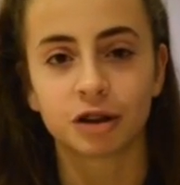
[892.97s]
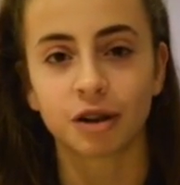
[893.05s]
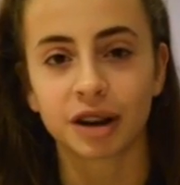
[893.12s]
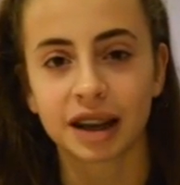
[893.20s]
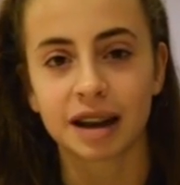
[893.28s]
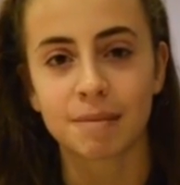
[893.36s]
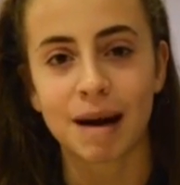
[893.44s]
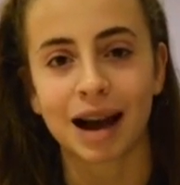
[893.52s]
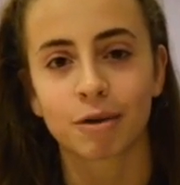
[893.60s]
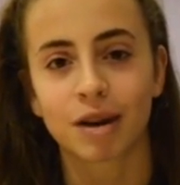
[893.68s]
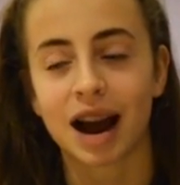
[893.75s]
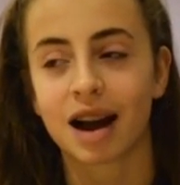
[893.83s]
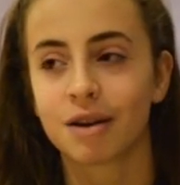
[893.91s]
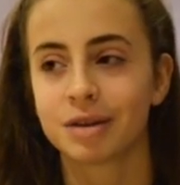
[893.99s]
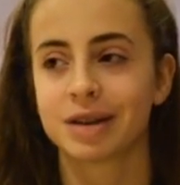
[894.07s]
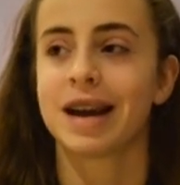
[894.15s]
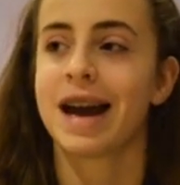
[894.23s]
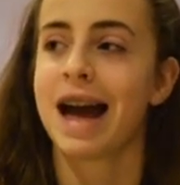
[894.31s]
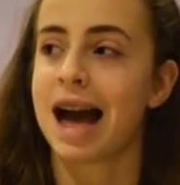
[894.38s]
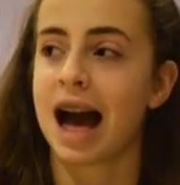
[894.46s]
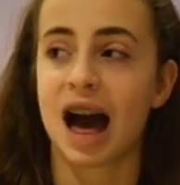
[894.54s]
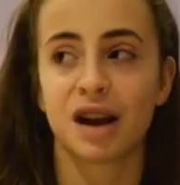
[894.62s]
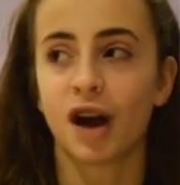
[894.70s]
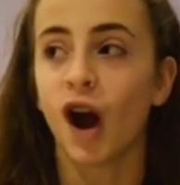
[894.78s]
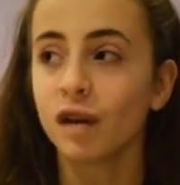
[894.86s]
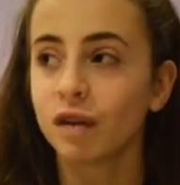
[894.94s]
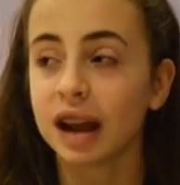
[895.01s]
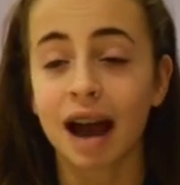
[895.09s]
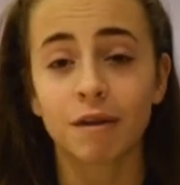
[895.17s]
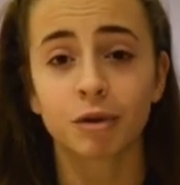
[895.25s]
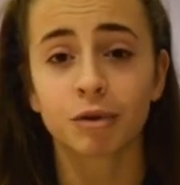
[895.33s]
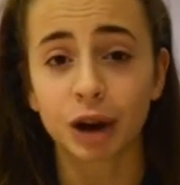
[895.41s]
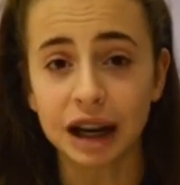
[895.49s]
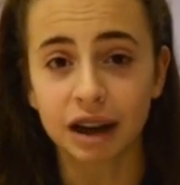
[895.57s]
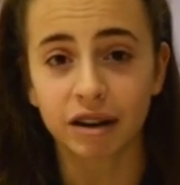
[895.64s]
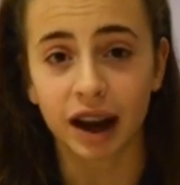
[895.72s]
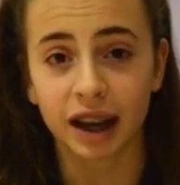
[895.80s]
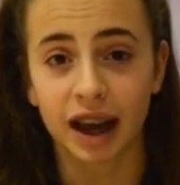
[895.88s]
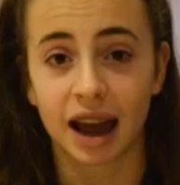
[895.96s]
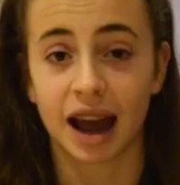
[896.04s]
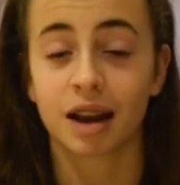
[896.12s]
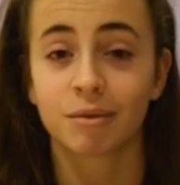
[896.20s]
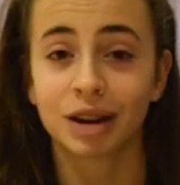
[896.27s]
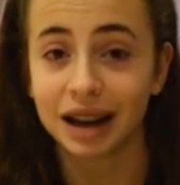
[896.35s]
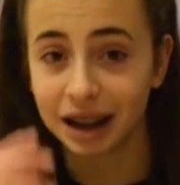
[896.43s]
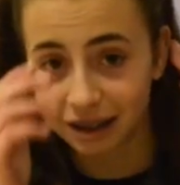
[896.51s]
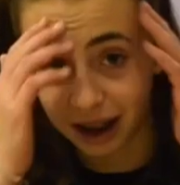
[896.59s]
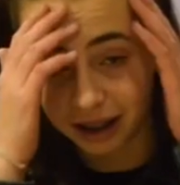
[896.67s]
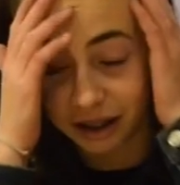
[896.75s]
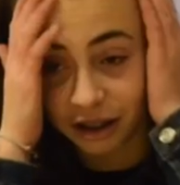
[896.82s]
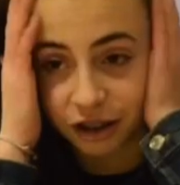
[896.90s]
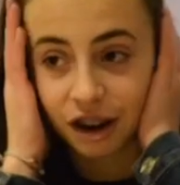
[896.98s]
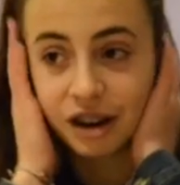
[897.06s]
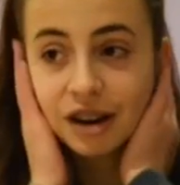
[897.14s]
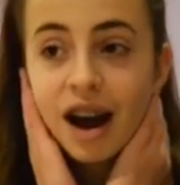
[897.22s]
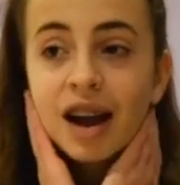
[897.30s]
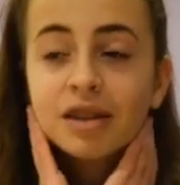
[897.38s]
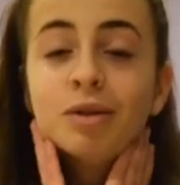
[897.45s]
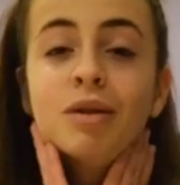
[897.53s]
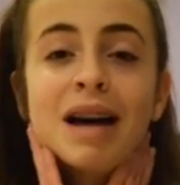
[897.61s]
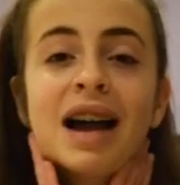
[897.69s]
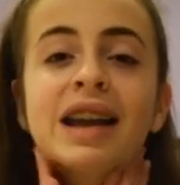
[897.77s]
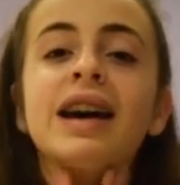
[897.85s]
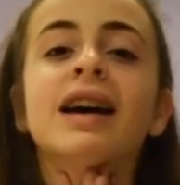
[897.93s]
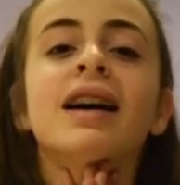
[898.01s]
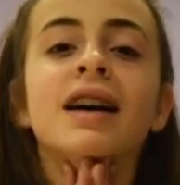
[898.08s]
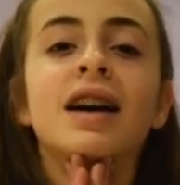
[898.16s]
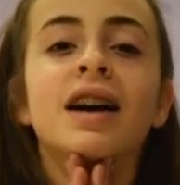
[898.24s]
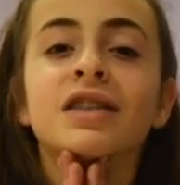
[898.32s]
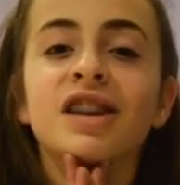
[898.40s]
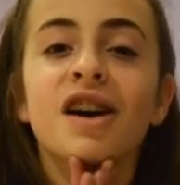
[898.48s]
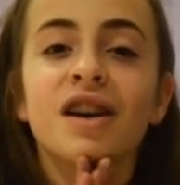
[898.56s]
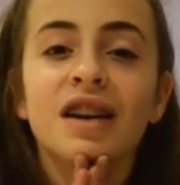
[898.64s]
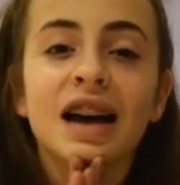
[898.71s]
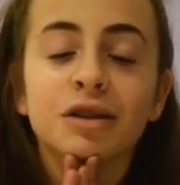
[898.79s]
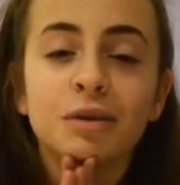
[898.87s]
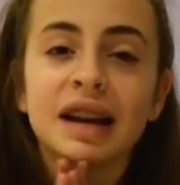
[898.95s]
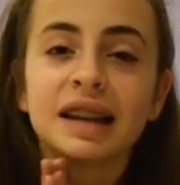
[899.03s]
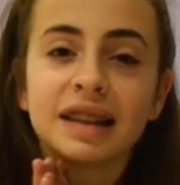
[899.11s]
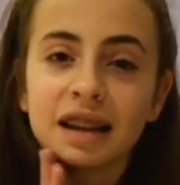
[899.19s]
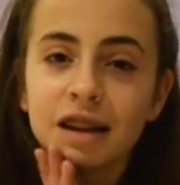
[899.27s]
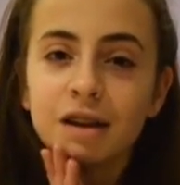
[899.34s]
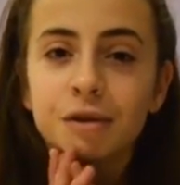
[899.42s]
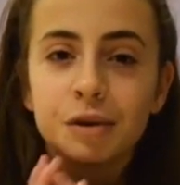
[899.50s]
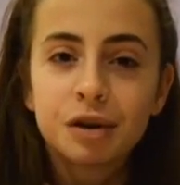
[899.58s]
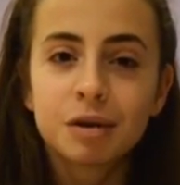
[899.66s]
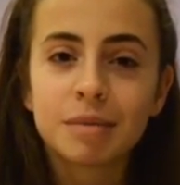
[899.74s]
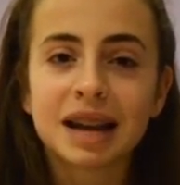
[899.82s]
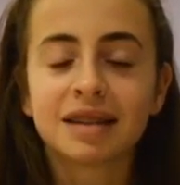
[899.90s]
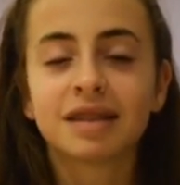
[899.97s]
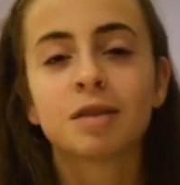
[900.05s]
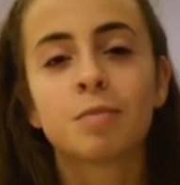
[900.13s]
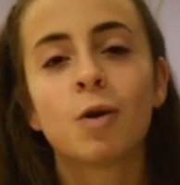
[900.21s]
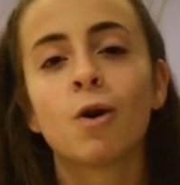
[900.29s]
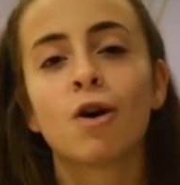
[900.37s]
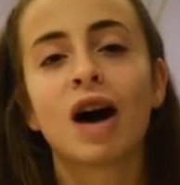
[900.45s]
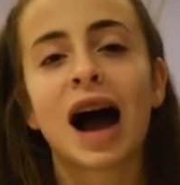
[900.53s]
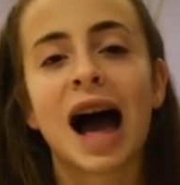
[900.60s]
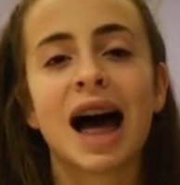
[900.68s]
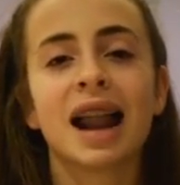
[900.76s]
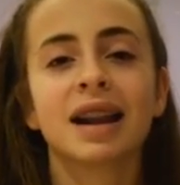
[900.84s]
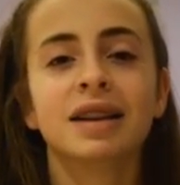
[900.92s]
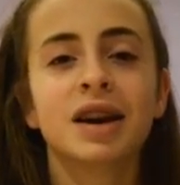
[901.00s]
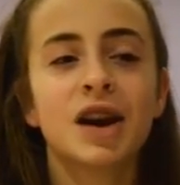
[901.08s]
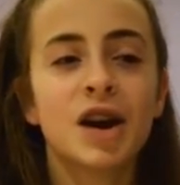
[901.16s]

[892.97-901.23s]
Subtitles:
Johnny in the background and hopefully have a really great year, and I'm really excited to show you guys all about it. So as always, thank you for all your amazing support, and